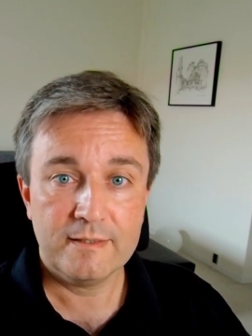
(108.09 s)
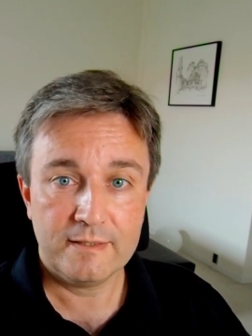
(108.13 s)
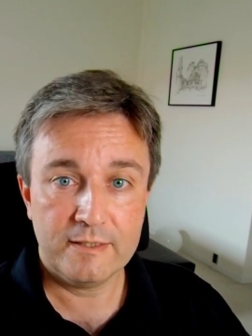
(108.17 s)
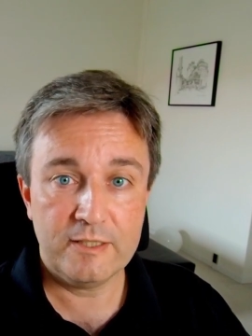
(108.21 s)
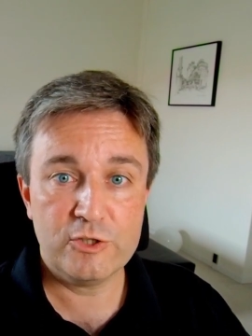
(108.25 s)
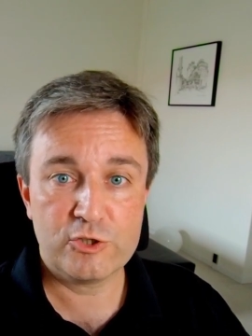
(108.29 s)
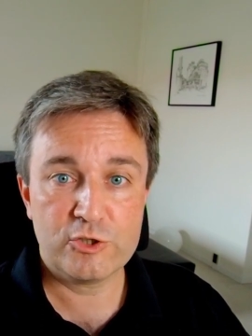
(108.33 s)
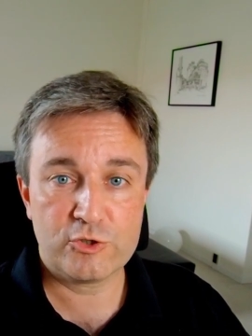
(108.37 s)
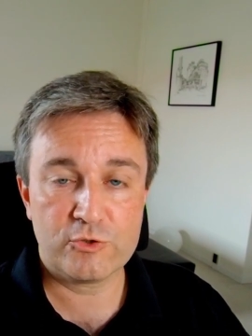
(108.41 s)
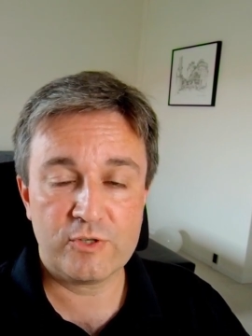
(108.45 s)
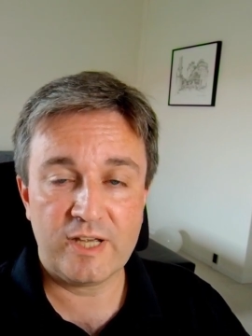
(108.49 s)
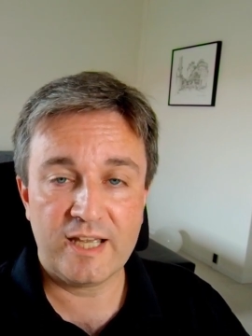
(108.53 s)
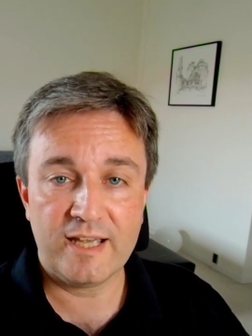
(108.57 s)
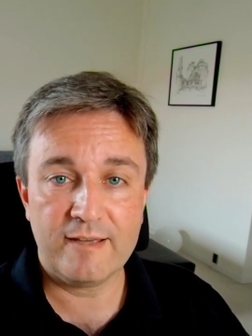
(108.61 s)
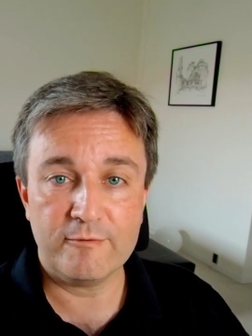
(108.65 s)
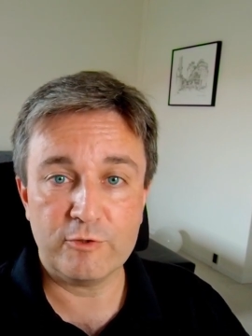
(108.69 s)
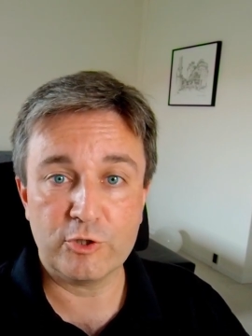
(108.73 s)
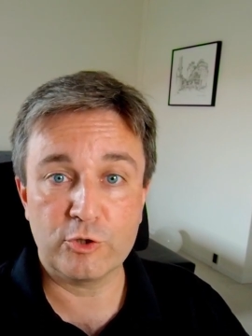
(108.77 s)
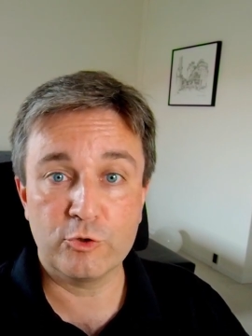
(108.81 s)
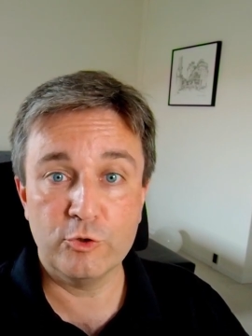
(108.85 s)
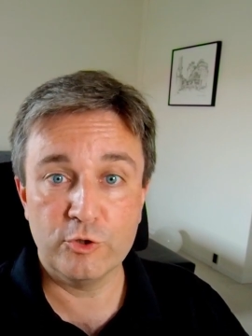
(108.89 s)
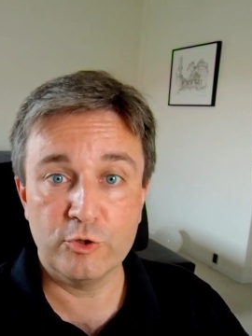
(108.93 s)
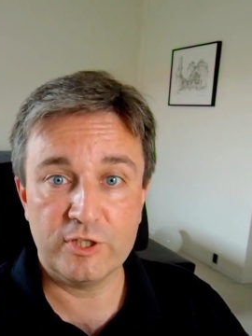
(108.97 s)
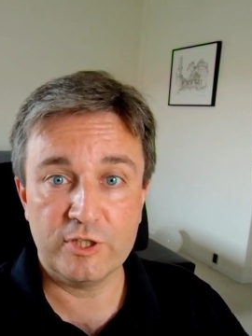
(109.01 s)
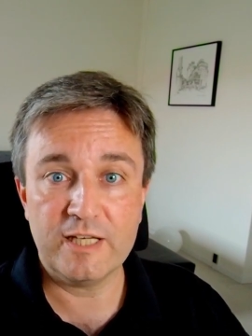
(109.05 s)
is to have a
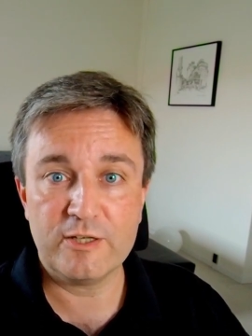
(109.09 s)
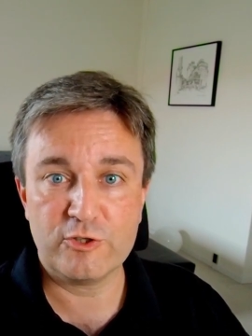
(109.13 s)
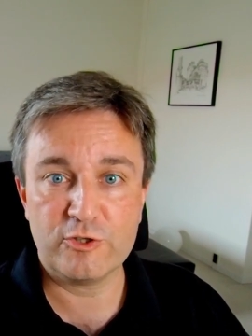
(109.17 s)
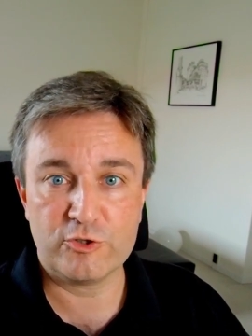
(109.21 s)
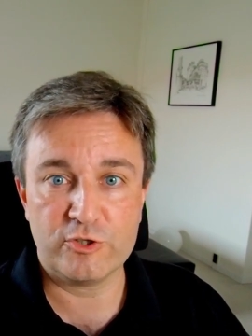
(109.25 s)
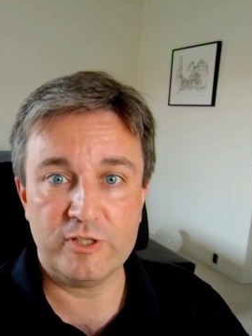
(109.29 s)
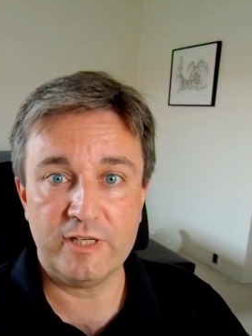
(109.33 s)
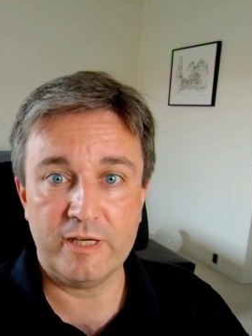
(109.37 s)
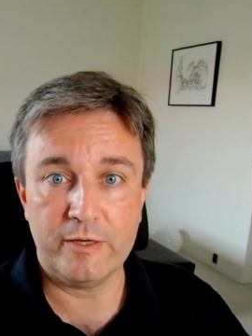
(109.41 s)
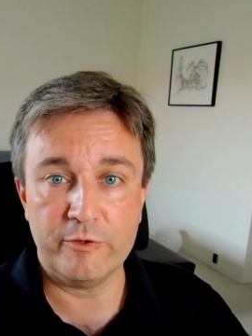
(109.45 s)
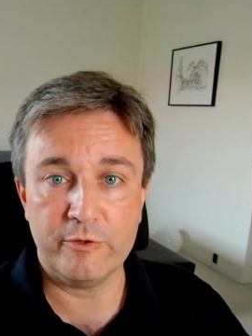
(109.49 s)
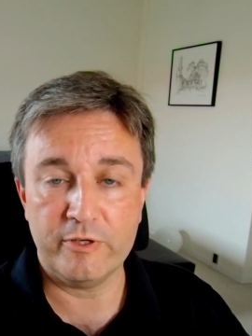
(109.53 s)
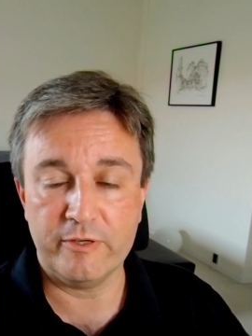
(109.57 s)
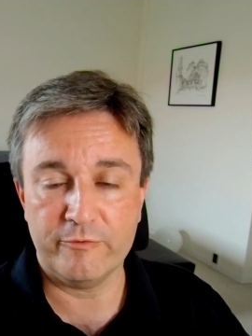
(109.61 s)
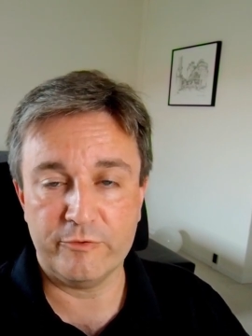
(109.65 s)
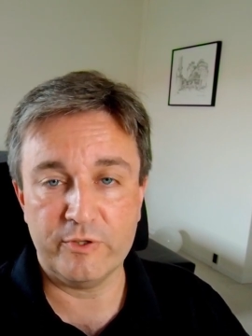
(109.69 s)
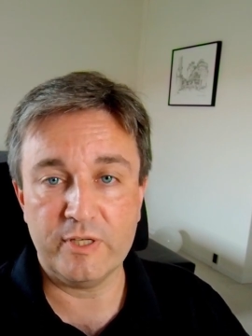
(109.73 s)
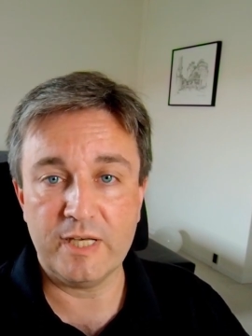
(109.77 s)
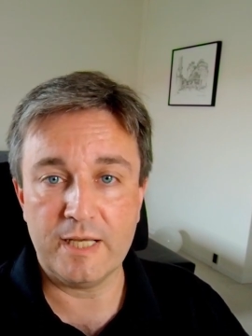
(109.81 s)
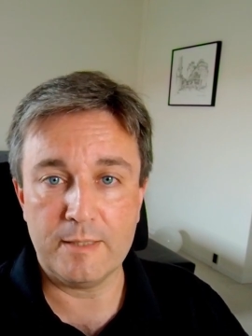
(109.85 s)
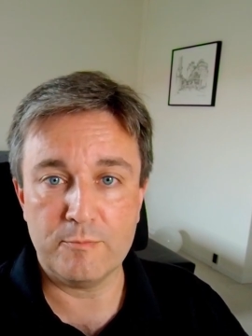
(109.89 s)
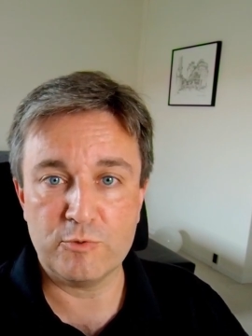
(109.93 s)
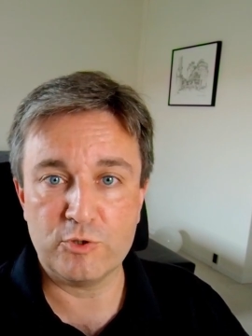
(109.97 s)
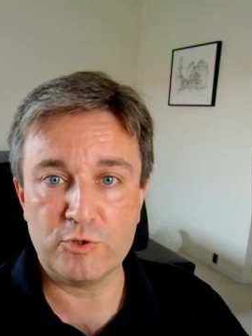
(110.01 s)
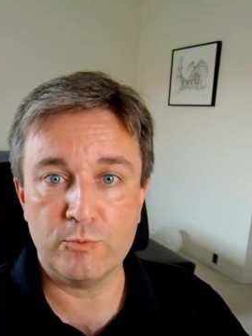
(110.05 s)
good dictionary of
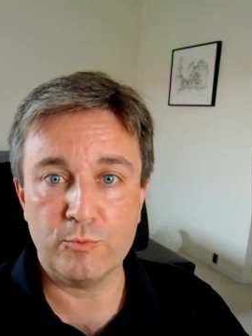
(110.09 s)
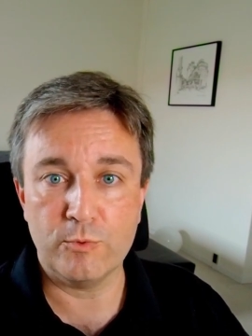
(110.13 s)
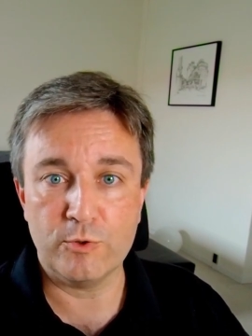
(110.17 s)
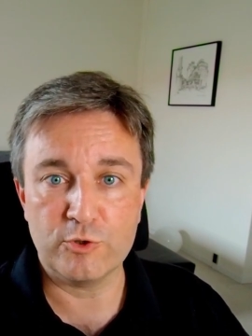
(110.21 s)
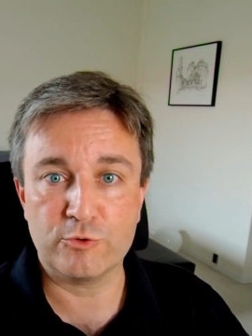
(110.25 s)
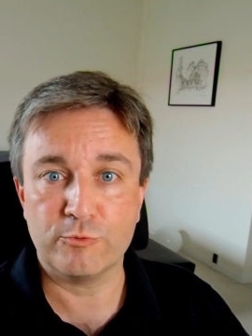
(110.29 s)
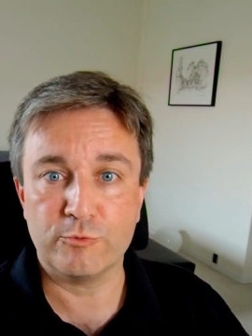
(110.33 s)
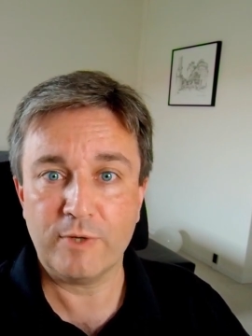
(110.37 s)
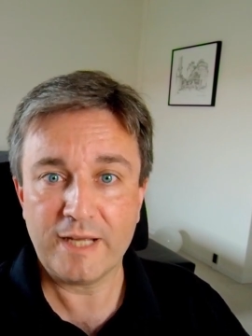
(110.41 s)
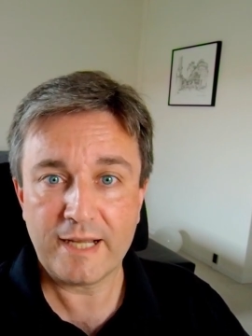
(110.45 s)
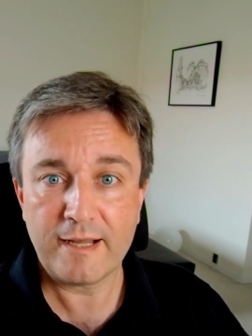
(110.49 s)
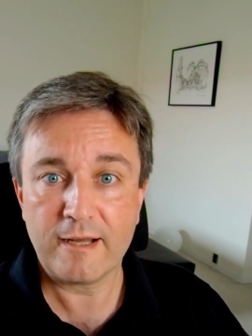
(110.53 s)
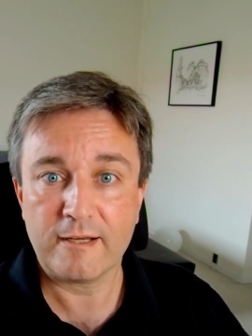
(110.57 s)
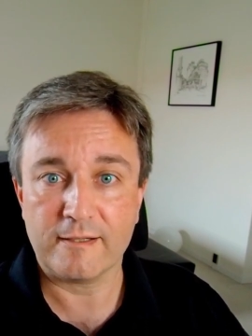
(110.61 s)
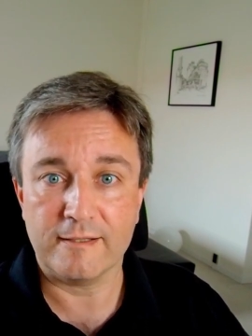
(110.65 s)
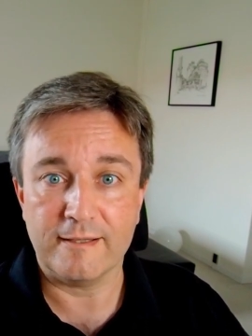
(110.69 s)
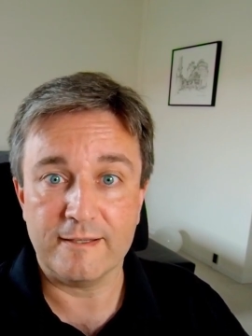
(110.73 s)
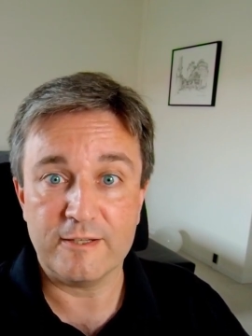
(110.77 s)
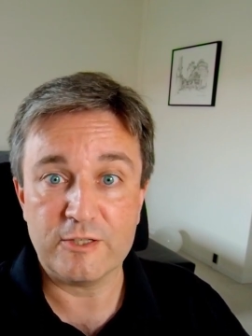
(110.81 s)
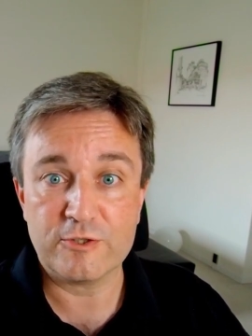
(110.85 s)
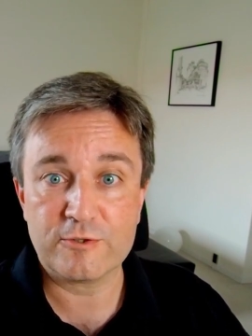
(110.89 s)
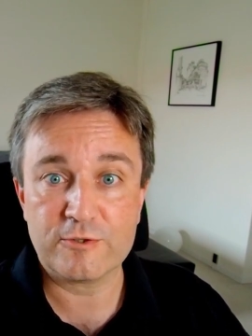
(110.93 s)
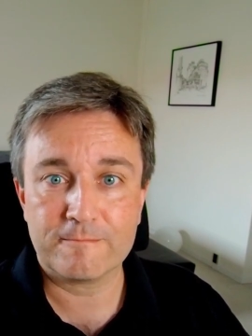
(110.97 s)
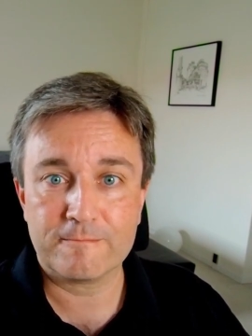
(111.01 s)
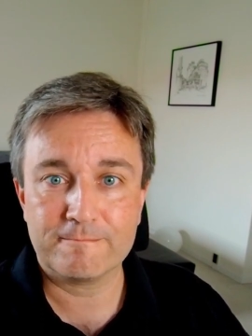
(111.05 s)
the names you want to
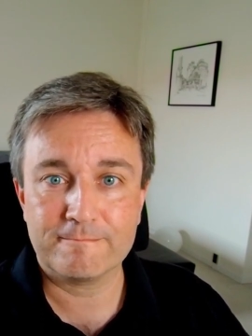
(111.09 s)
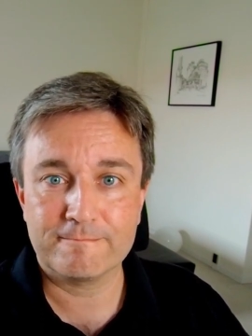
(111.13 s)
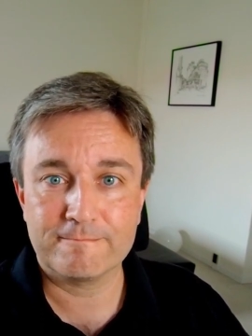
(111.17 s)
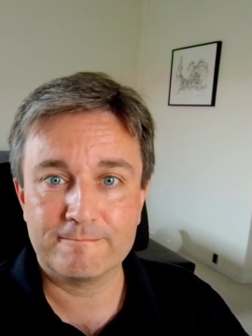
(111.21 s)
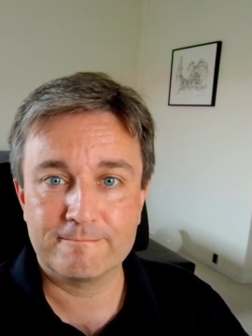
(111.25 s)
recognize.